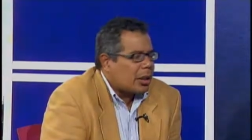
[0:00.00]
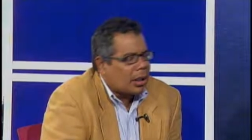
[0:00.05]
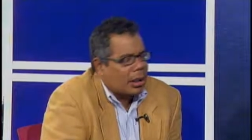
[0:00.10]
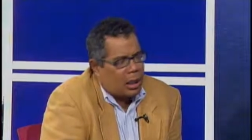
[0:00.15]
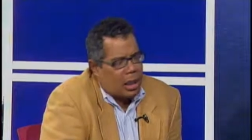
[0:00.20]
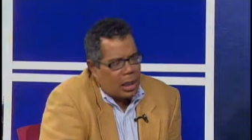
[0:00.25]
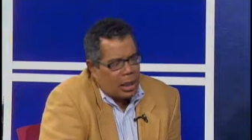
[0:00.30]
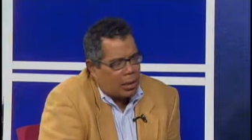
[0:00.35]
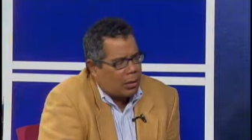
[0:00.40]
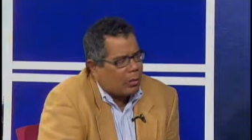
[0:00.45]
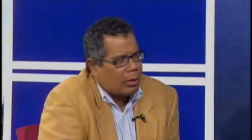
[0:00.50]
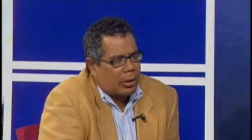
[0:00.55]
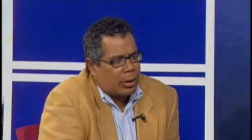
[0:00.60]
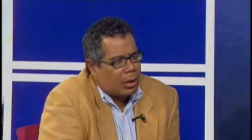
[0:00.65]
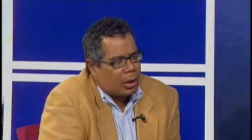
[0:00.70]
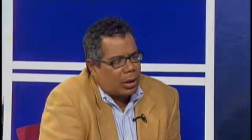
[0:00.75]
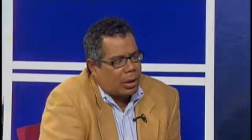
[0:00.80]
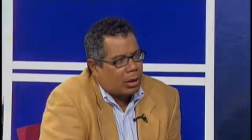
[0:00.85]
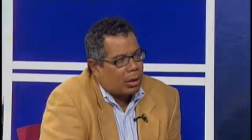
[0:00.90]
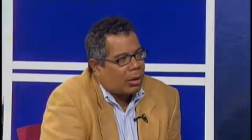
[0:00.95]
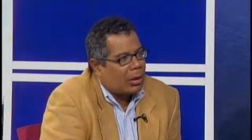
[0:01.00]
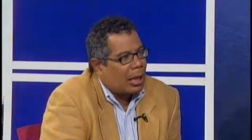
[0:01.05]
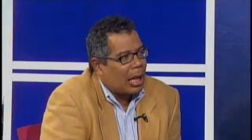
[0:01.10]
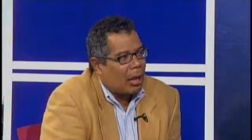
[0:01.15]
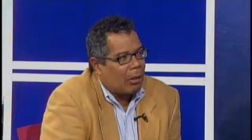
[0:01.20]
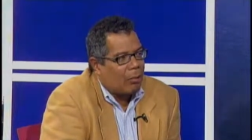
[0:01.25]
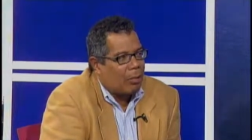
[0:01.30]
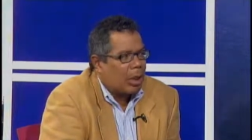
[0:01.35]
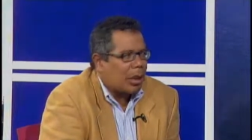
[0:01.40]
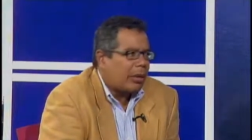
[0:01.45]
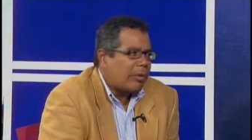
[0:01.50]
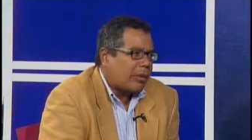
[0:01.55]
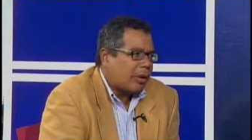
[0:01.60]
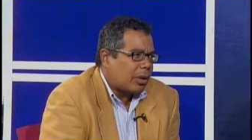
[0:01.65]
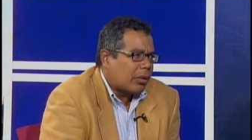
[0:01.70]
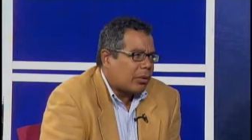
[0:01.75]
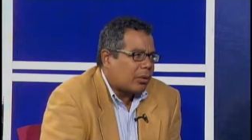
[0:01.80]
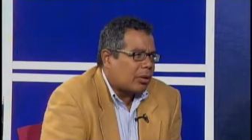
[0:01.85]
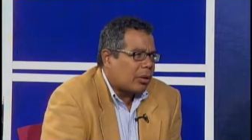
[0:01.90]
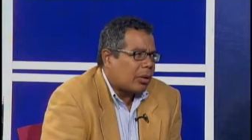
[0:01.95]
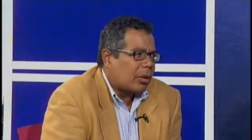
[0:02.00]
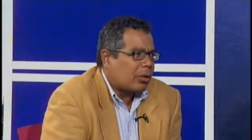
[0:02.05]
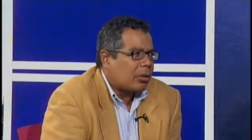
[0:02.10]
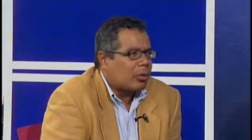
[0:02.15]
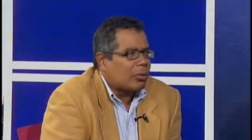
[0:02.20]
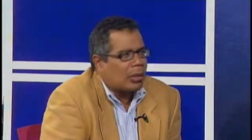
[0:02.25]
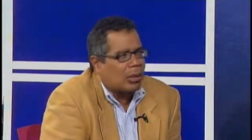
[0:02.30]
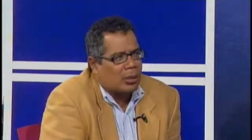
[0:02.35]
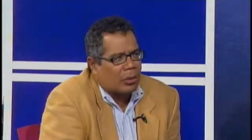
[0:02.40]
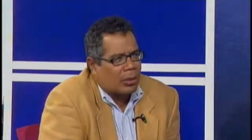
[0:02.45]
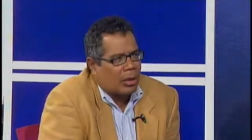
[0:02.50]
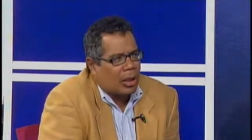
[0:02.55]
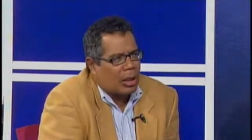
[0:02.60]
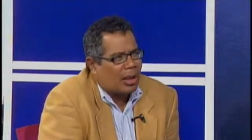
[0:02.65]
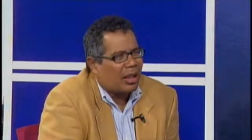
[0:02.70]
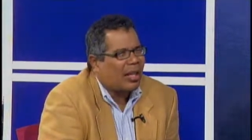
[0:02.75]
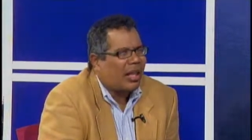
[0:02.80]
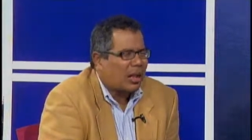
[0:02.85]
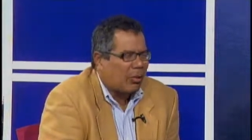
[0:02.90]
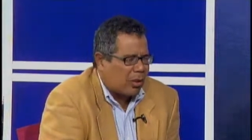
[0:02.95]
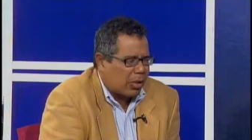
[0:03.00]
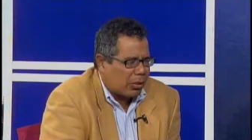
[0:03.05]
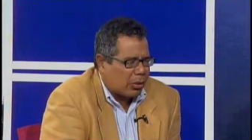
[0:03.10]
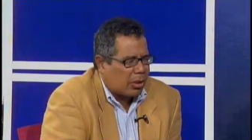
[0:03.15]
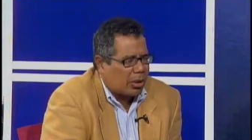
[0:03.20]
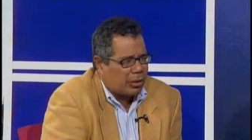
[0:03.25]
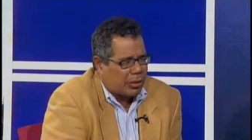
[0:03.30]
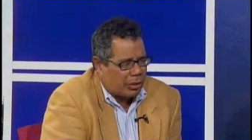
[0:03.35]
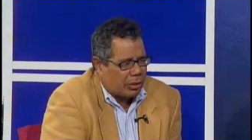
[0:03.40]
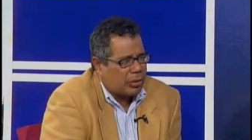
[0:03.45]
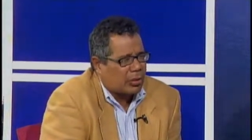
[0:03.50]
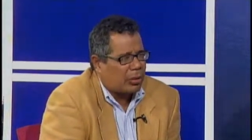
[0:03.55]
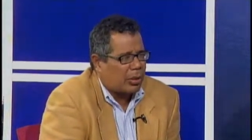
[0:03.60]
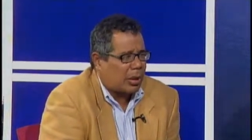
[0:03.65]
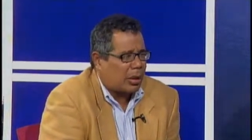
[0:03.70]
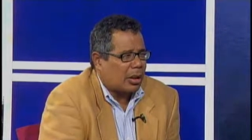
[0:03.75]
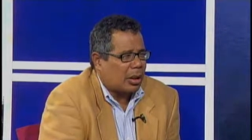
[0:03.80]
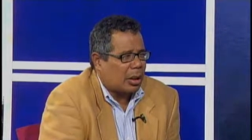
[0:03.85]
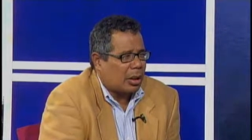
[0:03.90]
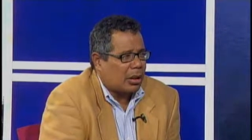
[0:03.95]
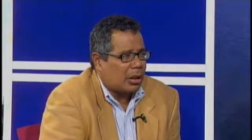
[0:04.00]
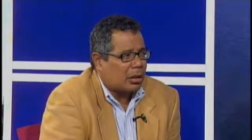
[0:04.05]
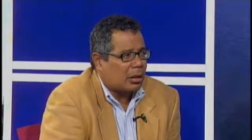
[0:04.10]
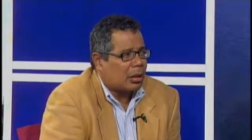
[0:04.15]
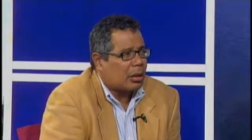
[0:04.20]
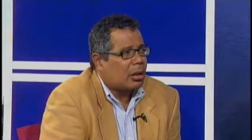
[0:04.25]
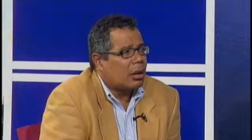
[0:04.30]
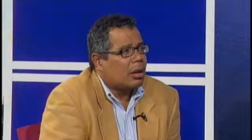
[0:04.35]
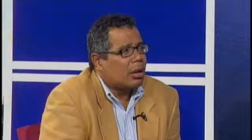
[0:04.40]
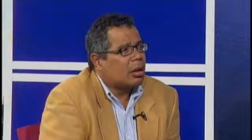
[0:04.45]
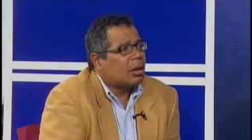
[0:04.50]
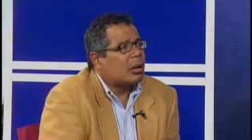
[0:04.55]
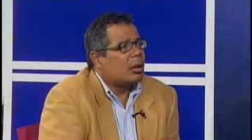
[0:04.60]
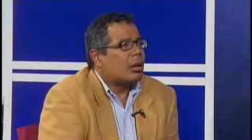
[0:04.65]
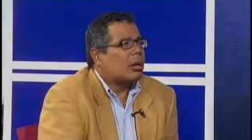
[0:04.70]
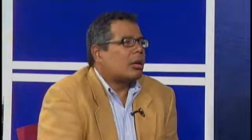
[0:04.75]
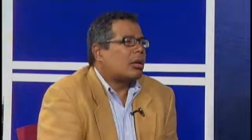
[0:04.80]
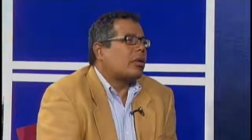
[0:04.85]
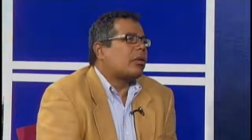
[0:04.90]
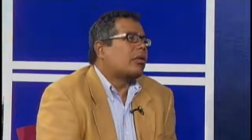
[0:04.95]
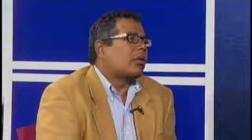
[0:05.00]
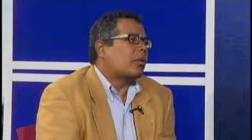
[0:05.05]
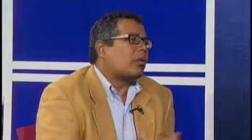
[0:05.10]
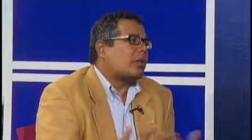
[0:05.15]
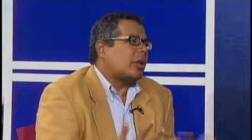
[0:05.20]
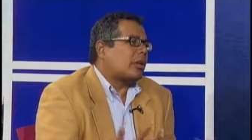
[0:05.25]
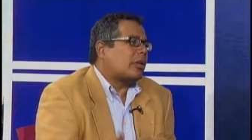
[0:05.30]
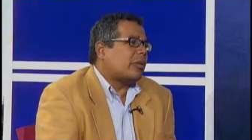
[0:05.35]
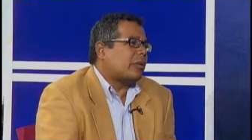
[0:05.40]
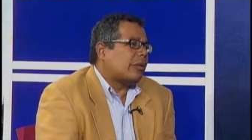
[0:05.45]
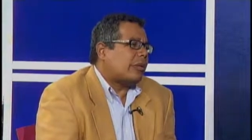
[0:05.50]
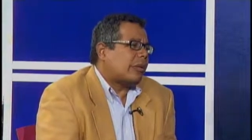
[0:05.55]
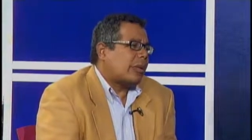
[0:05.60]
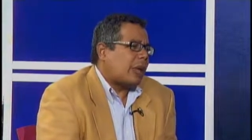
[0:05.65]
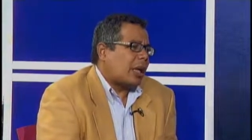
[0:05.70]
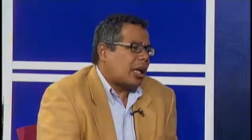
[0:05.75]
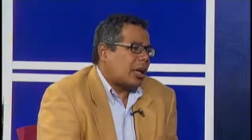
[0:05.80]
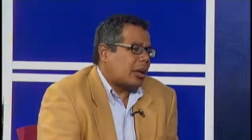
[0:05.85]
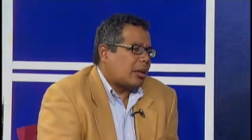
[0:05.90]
I don't think that many Venezuelans will try to come across to Trinidad. There's a reason for that.